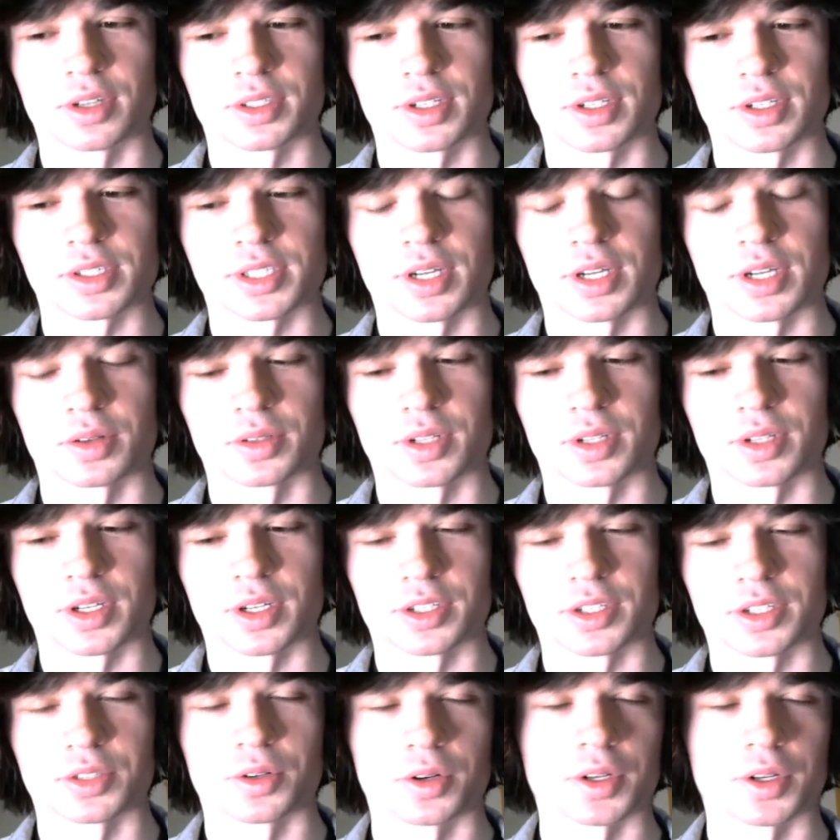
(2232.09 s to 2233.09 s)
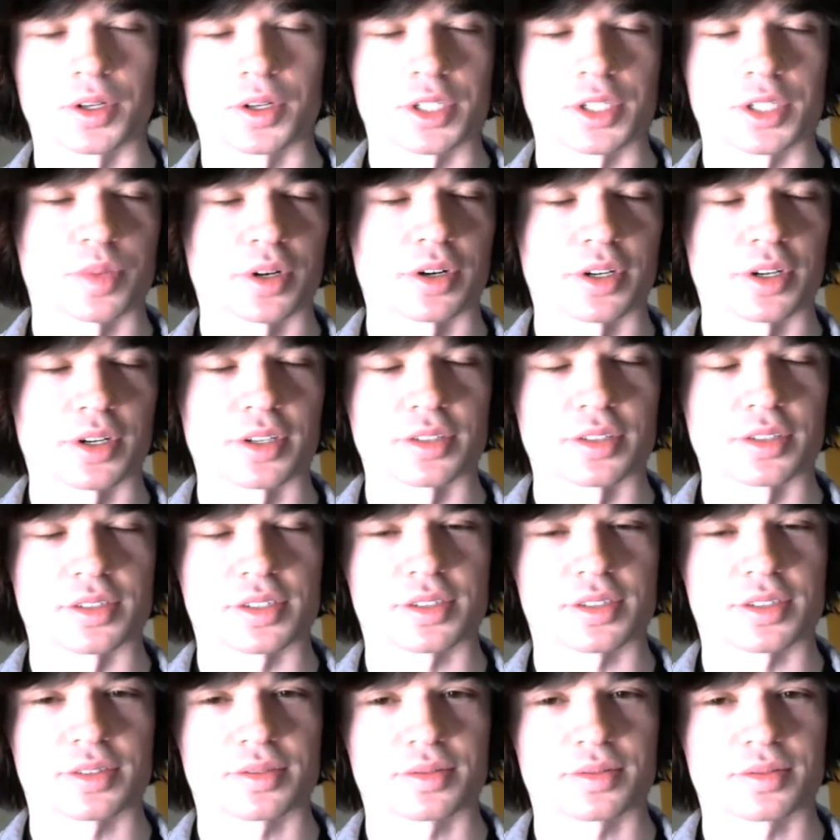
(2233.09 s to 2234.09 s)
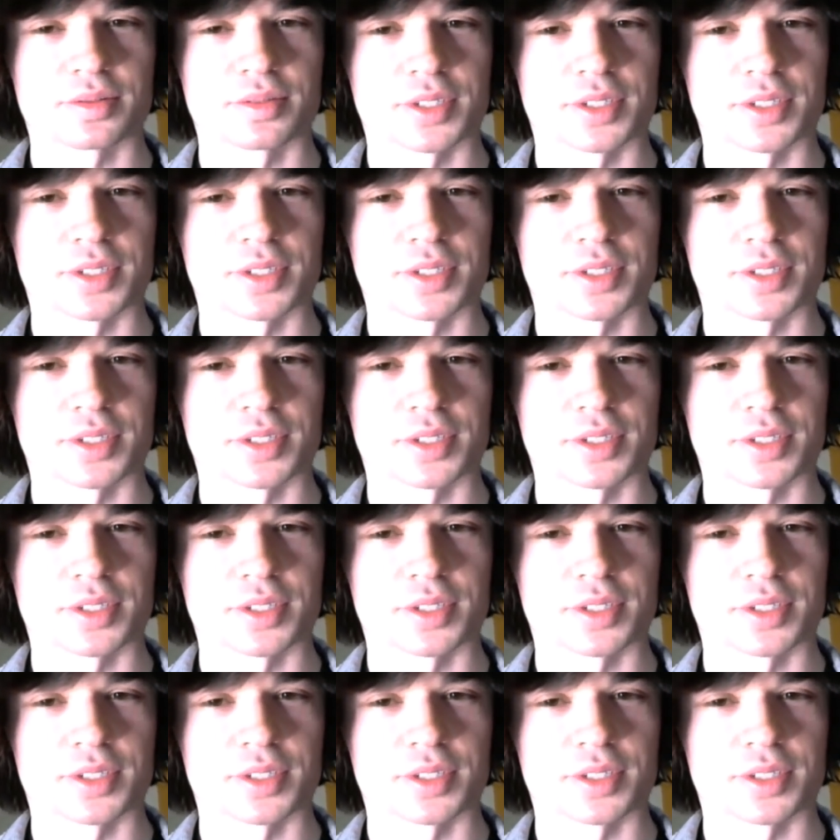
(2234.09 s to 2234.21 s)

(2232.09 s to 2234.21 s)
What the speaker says: it does sound like your experience